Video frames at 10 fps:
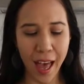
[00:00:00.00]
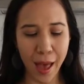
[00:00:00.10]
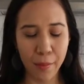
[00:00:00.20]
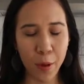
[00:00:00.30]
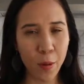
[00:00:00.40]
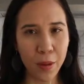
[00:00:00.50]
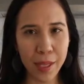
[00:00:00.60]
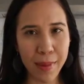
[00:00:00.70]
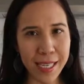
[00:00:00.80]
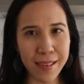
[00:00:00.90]
Um,
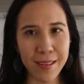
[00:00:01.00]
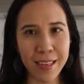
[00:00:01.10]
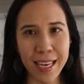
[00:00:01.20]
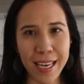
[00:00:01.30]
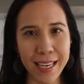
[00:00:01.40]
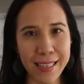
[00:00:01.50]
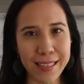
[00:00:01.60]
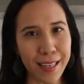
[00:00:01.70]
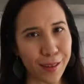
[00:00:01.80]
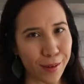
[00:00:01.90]
holy basil
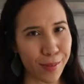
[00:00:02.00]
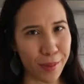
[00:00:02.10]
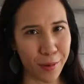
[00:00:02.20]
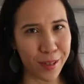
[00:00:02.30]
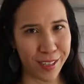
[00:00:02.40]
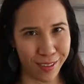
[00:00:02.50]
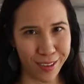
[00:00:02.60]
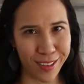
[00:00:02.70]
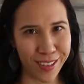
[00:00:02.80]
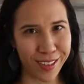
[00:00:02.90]
is a little bit more
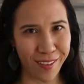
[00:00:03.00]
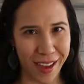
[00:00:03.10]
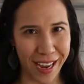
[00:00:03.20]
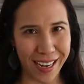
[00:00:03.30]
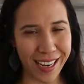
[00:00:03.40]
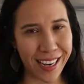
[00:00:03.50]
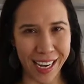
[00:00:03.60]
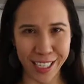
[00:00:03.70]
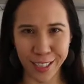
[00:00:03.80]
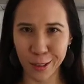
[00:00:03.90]
difficult to find in
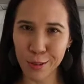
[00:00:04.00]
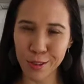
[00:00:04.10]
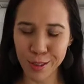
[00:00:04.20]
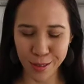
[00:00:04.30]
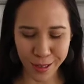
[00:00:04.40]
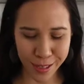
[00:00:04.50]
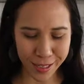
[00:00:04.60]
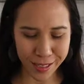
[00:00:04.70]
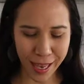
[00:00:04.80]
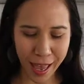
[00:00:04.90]
Asian grocery
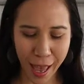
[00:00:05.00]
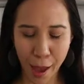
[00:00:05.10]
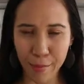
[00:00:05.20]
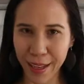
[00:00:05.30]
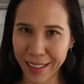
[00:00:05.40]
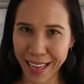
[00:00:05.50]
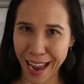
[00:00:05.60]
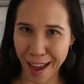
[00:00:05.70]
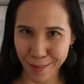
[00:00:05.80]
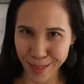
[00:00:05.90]
stores. Um, luckily
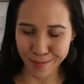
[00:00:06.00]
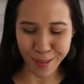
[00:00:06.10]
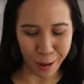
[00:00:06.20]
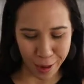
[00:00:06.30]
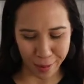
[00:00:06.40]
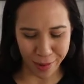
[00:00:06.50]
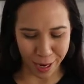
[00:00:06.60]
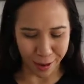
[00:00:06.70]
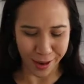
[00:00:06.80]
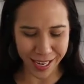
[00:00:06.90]
I have some growing in
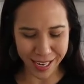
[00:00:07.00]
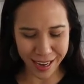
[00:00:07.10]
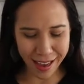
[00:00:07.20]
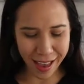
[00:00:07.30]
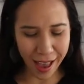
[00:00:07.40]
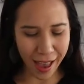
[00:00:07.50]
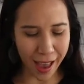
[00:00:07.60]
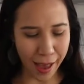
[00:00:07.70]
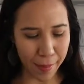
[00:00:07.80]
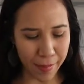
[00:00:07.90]
my garden.
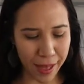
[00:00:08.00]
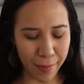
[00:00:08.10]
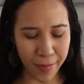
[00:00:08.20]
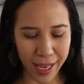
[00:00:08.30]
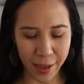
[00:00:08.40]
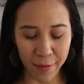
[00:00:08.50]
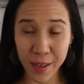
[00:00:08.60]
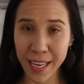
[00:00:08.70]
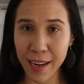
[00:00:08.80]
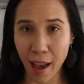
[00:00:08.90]
Um, but if
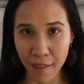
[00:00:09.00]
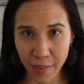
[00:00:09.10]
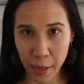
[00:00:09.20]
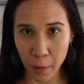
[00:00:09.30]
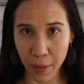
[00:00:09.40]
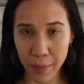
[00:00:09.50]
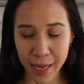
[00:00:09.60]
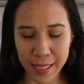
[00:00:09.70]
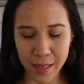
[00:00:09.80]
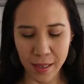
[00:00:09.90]
you cannot find holy
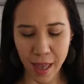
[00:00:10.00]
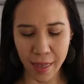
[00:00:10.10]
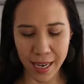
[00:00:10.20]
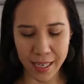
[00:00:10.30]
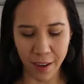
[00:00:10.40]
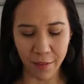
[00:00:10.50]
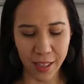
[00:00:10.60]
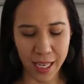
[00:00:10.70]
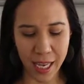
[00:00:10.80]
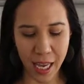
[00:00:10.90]
basil, then
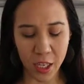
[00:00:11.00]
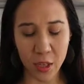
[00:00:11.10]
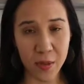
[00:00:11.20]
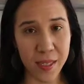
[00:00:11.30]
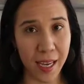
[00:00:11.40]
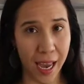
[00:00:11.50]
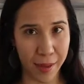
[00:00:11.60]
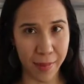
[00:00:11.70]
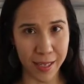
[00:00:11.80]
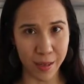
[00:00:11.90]
definitely use
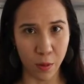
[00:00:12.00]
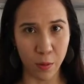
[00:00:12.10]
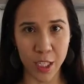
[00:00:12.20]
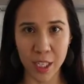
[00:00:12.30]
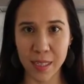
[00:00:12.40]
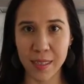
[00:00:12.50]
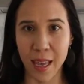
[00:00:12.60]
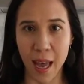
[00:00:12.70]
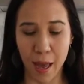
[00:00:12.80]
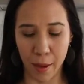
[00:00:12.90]
Thai basil, which is
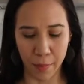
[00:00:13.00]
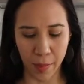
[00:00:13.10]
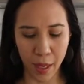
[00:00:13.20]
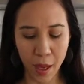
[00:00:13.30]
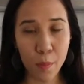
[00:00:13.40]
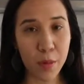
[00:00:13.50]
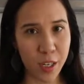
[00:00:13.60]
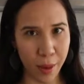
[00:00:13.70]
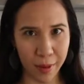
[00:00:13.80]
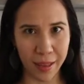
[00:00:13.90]
um,
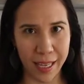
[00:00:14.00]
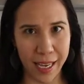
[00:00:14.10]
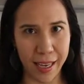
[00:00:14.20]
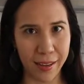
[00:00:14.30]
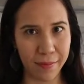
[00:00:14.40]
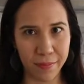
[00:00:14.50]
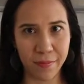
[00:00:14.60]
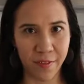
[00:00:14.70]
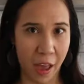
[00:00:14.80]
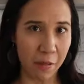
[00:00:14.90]
predominantly
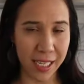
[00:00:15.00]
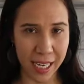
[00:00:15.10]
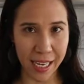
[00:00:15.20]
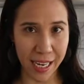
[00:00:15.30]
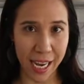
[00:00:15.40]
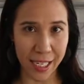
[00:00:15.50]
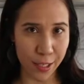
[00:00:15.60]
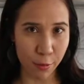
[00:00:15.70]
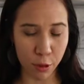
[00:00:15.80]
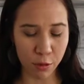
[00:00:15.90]
found in
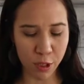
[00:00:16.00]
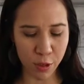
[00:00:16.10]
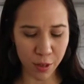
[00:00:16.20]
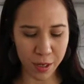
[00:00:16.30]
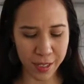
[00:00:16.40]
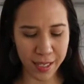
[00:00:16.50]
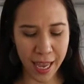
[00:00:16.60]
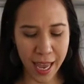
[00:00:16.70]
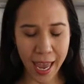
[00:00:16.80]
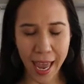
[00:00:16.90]
Asian grocery stores.
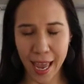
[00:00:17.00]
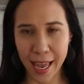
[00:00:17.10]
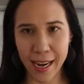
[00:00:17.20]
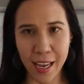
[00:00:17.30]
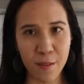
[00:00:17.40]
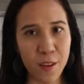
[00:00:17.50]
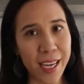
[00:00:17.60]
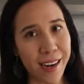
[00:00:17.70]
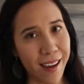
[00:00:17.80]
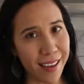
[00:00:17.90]
And if you
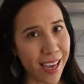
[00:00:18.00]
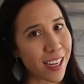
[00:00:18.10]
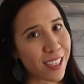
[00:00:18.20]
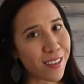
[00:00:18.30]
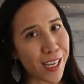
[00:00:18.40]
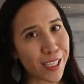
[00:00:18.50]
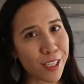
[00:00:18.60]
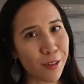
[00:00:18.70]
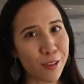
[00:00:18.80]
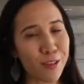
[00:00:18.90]
cannot get to an
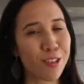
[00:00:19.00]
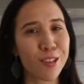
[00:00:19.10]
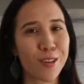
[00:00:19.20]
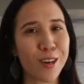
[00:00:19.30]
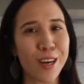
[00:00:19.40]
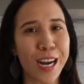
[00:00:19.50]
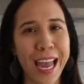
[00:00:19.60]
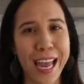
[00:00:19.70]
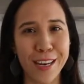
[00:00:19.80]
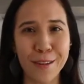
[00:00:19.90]
Asian grocery store
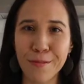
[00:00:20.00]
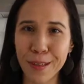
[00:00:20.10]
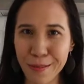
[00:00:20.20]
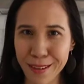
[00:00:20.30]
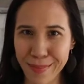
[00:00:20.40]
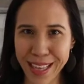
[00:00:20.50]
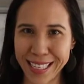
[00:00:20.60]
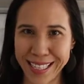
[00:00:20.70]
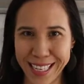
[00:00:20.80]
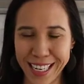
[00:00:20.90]
and you really want to make
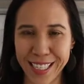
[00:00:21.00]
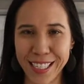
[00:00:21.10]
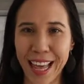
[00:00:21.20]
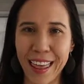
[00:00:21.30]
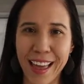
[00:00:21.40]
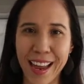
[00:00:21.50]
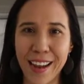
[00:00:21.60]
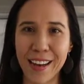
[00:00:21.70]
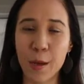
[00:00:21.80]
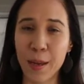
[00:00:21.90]
this dish,
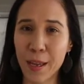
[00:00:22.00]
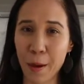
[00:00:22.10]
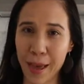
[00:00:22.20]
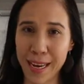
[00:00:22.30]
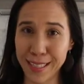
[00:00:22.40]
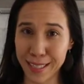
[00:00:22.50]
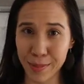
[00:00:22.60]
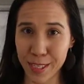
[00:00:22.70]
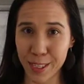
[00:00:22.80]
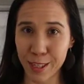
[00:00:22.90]
then you can go ahead and
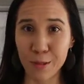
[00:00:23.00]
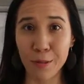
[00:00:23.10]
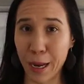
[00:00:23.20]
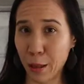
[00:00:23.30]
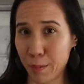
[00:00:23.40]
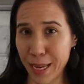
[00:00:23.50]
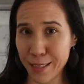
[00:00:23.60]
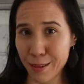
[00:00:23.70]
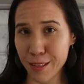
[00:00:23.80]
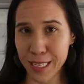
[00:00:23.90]
substitute regular
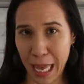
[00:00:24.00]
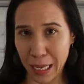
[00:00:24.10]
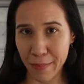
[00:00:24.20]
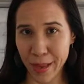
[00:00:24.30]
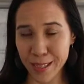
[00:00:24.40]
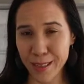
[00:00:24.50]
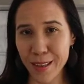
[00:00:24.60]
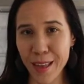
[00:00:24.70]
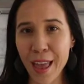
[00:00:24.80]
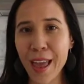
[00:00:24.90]
basil, Italian
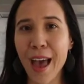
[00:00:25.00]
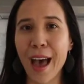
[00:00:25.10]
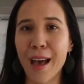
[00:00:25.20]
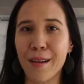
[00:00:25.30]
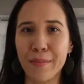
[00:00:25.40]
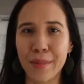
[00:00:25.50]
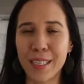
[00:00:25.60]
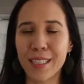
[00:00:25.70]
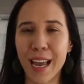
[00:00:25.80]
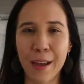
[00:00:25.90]
basil. Um,
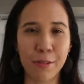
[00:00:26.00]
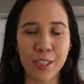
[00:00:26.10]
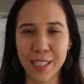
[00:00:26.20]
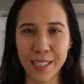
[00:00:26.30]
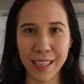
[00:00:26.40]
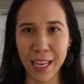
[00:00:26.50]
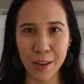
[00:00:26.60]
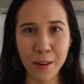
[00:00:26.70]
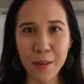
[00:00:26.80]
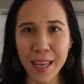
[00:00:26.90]
I will just let
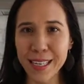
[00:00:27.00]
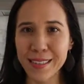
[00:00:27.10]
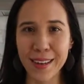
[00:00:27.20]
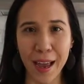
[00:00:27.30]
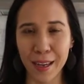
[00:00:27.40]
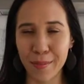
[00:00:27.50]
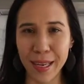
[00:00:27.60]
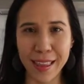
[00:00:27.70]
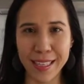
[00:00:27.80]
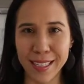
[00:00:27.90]
you know that it's not going to
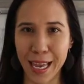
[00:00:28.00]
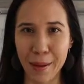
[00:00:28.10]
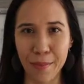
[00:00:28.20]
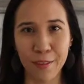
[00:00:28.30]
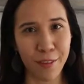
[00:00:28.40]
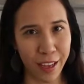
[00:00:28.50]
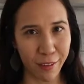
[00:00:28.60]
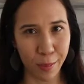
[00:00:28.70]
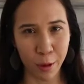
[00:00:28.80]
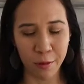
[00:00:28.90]
be the same
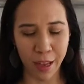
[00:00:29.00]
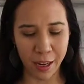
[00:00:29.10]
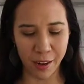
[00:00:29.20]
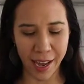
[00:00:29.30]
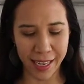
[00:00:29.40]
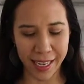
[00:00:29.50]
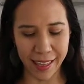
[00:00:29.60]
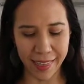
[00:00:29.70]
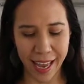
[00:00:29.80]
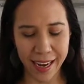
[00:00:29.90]
flavor profile. You're not going to
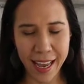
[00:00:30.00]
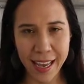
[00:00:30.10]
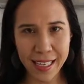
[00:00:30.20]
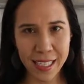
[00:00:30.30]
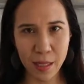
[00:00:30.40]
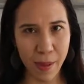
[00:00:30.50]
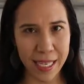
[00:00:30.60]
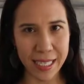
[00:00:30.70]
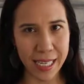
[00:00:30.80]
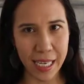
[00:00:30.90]
get that
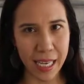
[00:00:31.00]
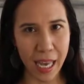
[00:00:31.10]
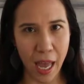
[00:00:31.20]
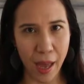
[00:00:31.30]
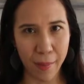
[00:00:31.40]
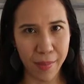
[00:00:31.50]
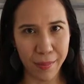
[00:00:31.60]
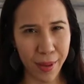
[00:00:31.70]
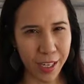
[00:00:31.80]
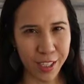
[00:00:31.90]
spicy um,
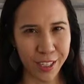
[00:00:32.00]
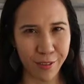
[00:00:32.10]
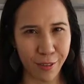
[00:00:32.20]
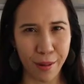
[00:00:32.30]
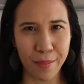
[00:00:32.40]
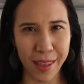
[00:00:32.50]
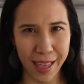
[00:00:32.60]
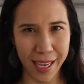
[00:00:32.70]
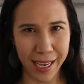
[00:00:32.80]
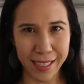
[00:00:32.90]
pungent from
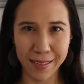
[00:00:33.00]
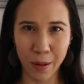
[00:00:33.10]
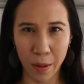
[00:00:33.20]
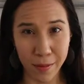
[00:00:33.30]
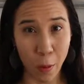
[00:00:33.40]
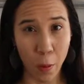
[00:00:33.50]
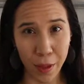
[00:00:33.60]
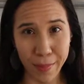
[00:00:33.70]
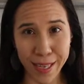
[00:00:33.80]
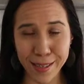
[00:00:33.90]
the
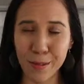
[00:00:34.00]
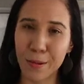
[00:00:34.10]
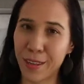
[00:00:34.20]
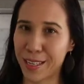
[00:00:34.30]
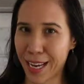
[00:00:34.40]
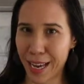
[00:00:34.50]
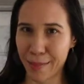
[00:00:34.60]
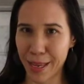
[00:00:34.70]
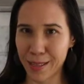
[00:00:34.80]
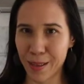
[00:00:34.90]
holy basil or the Thai
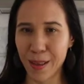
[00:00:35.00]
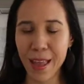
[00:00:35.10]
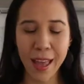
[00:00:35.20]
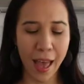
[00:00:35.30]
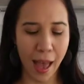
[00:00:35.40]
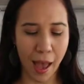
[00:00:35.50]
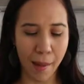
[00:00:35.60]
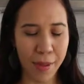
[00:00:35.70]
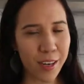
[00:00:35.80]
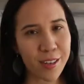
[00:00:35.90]
basil,
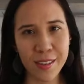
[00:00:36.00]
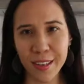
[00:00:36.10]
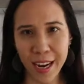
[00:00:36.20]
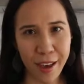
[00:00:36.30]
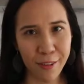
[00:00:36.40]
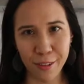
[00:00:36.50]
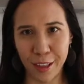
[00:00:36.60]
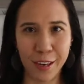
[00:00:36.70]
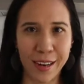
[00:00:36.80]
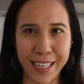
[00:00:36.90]
um, but you're still going to have a
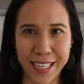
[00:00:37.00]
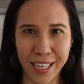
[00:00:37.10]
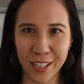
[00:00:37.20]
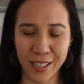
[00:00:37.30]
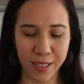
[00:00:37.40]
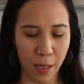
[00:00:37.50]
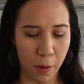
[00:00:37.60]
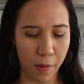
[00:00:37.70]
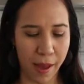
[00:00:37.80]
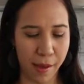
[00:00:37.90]
really great dish.
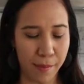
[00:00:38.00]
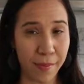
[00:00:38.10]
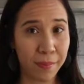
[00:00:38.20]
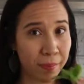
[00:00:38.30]
So um,